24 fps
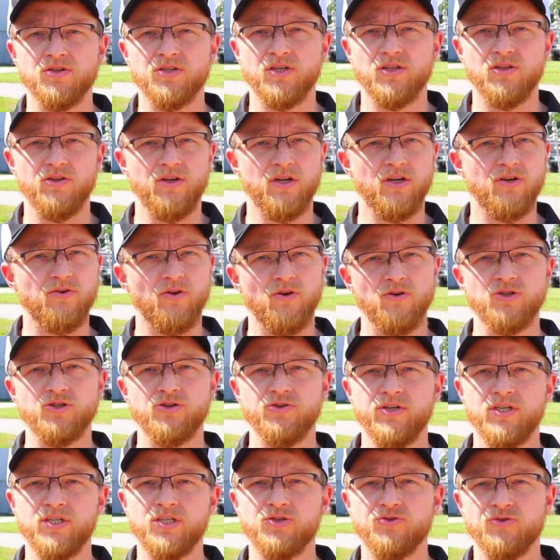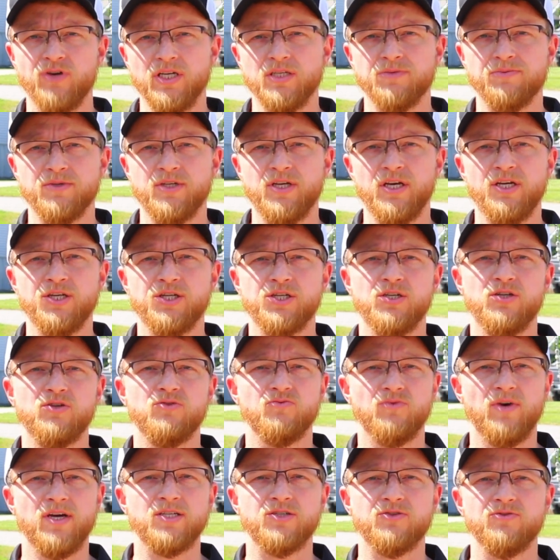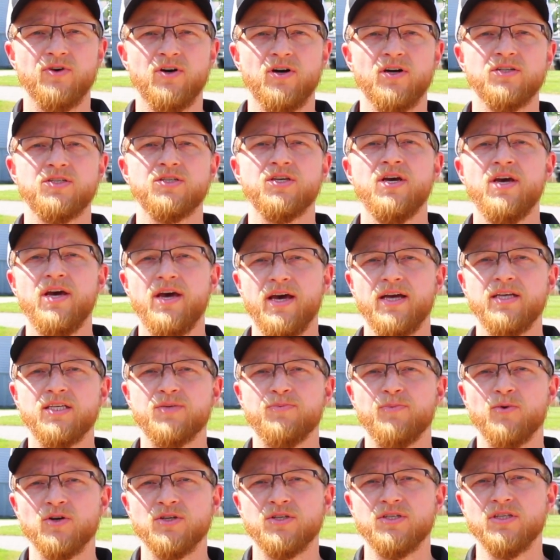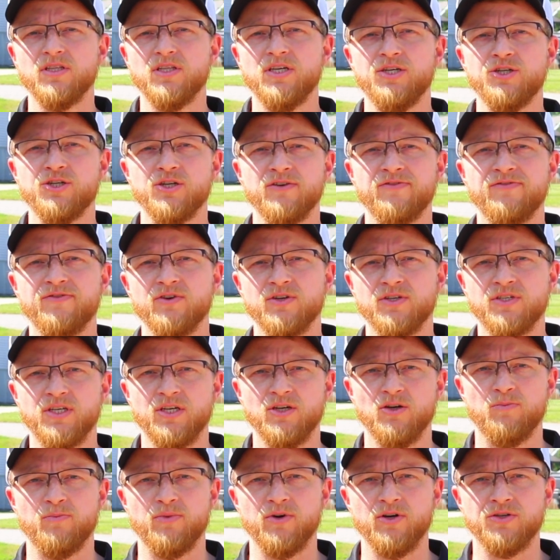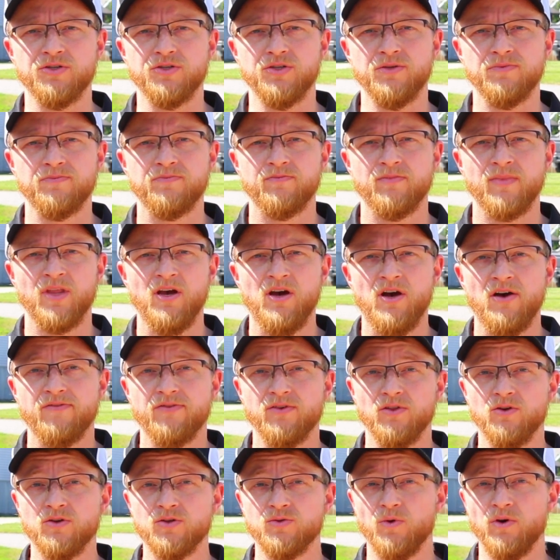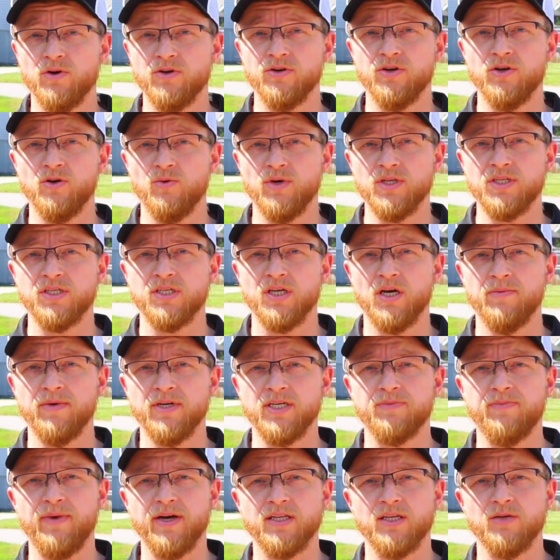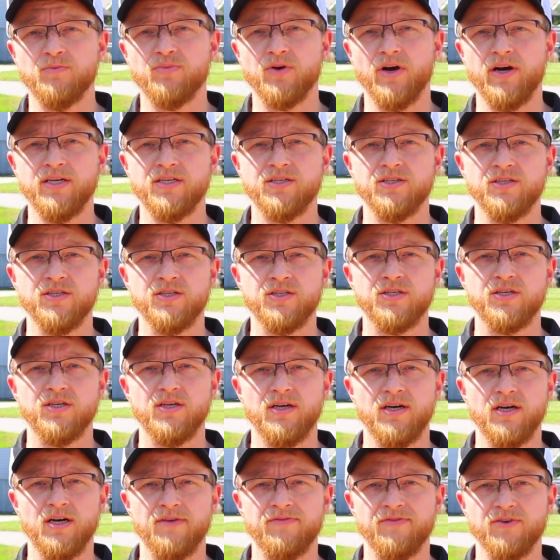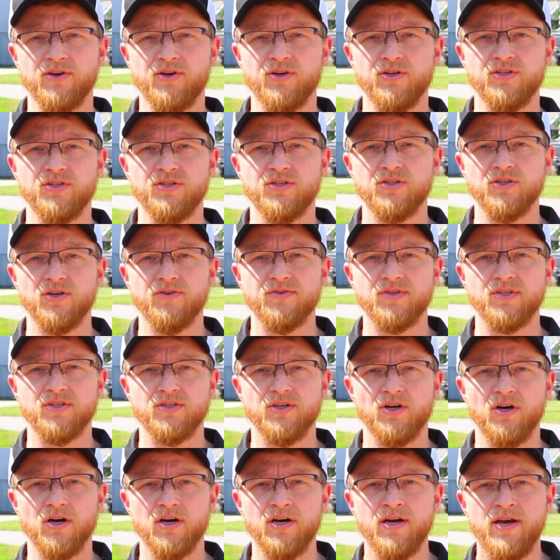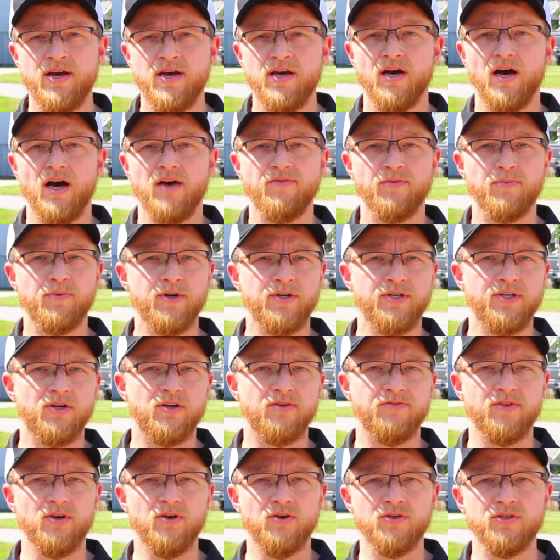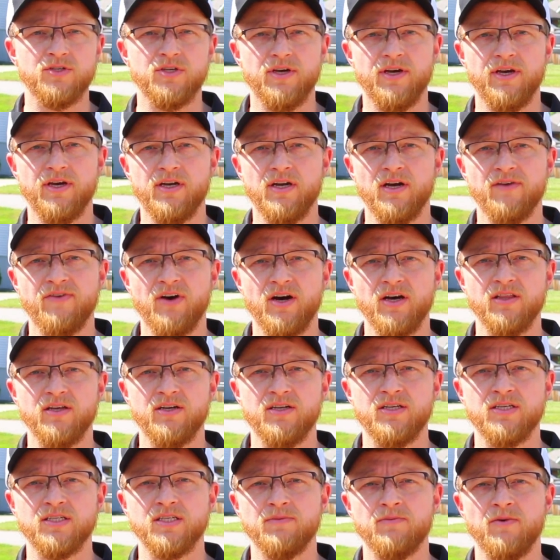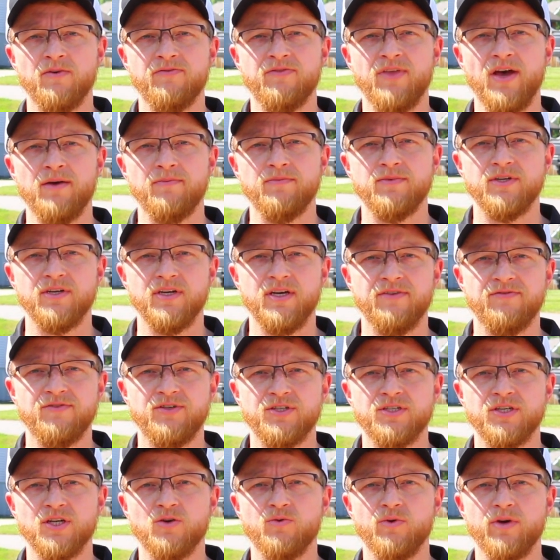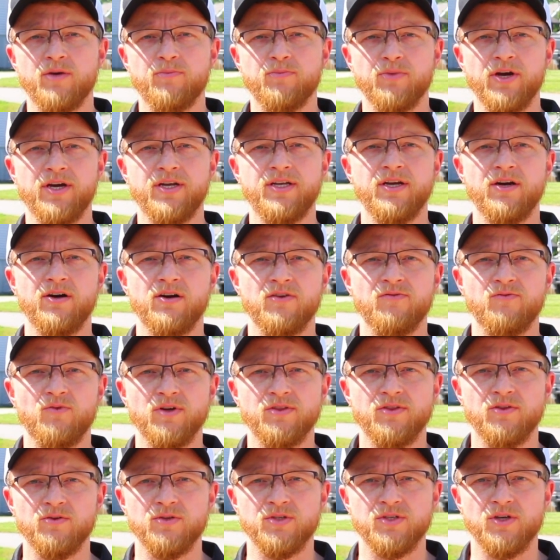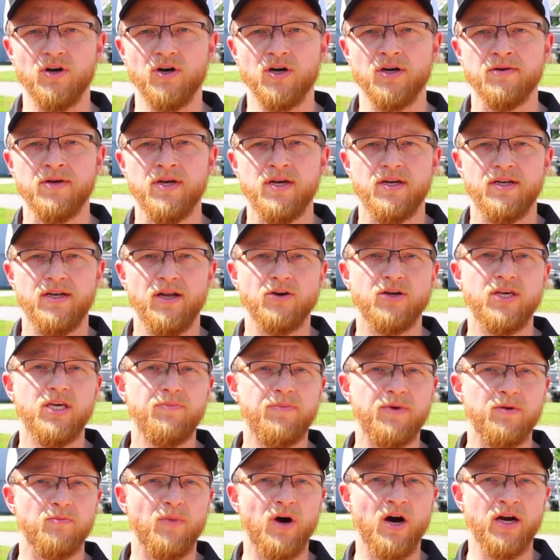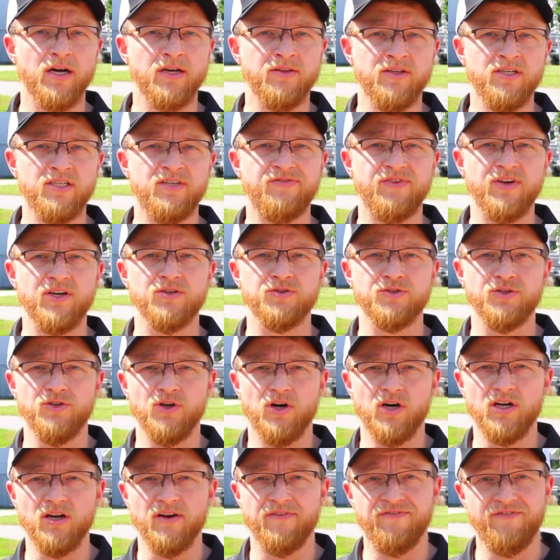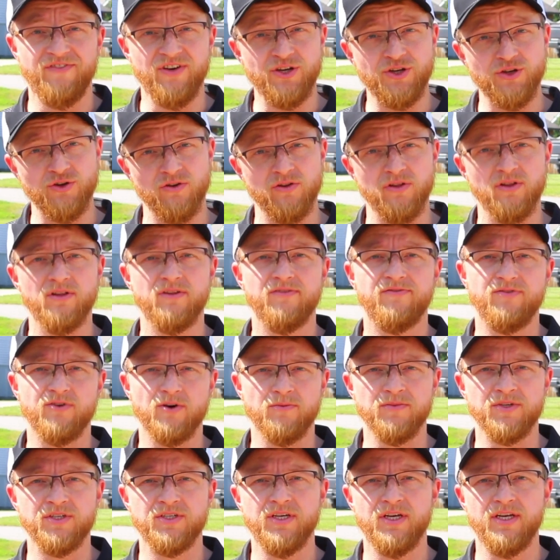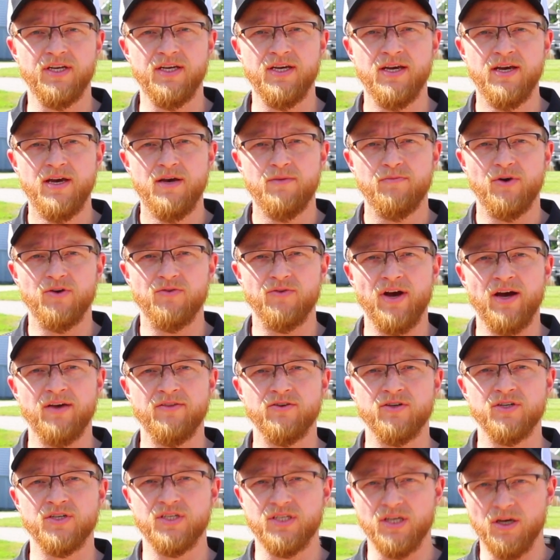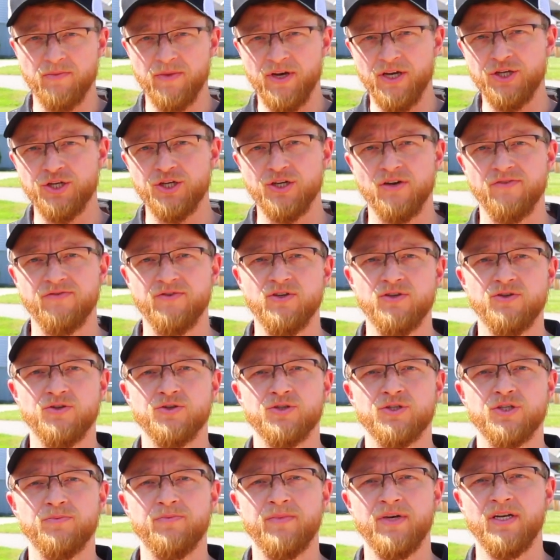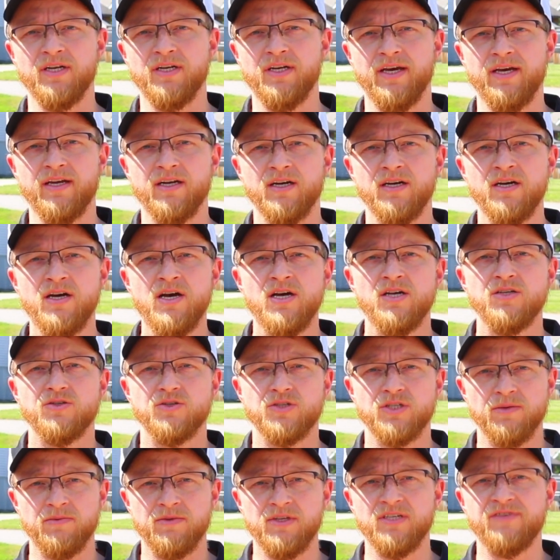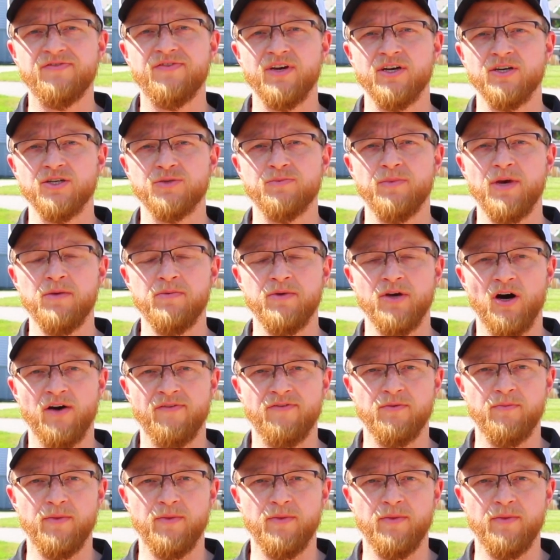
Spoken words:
including groceries, transportation, restaurants, and sports and leisure for a single person. For those wondering what some expected prices for goods and services are, I have a printout of those and I've highlighted some of them to give just a quick breakdown of what those are. Now keep in mind, these figures are not official from the city, but rather a summation of user-submitted data, so some of these figures may be off a